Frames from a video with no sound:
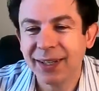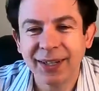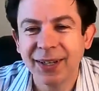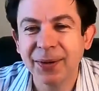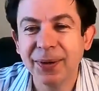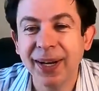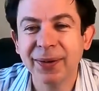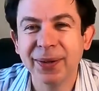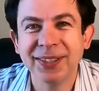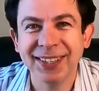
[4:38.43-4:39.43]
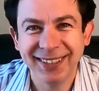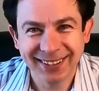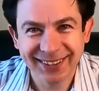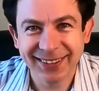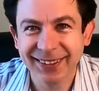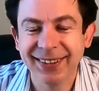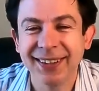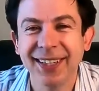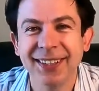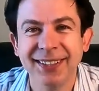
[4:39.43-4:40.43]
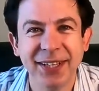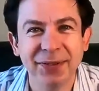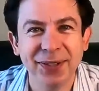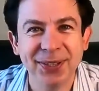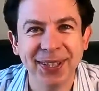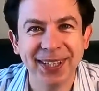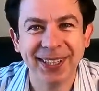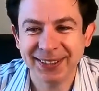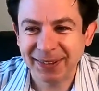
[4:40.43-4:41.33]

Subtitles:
Oh, hi, Orsi. Nice. Thank you for joining us.